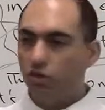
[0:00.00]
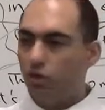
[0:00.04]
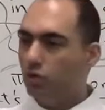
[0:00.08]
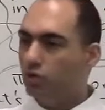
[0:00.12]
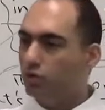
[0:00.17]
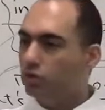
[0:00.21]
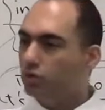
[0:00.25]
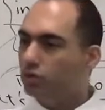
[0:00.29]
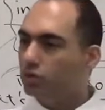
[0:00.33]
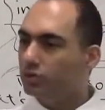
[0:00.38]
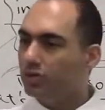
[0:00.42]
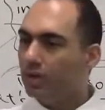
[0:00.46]

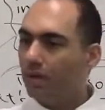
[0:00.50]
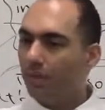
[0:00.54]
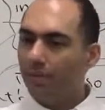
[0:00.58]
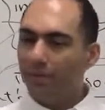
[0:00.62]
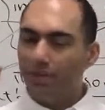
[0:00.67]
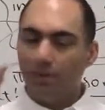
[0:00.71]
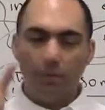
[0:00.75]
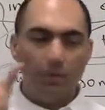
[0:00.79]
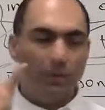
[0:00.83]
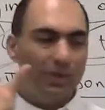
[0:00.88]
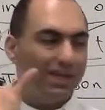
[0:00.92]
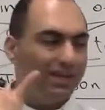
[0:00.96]
Due to
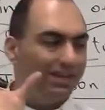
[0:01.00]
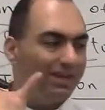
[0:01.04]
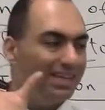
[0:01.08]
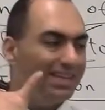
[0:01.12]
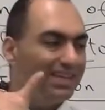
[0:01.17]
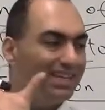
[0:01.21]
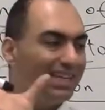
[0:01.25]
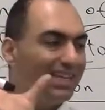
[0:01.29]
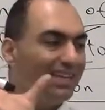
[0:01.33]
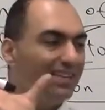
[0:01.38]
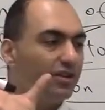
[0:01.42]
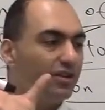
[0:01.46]
something. We
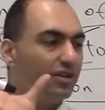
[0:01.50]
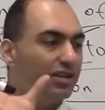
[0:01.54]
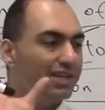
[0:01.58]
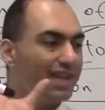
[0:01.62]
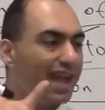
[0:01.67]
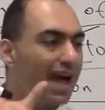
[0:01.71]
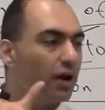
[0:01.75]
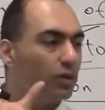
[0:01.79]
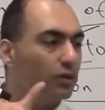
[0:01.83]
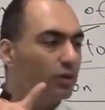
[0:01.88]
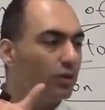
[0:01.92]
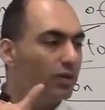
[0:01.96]
need either a
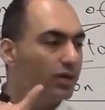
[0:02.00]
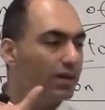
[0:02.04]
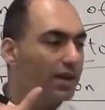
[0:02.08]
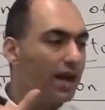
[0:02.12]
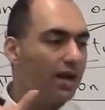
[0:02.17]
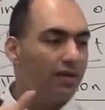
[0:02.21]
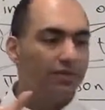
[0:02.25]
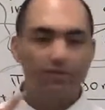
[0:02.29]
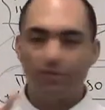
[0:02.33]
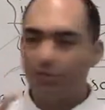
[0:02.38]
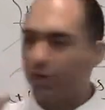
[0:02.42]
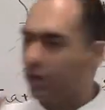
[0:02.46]
noun or a noun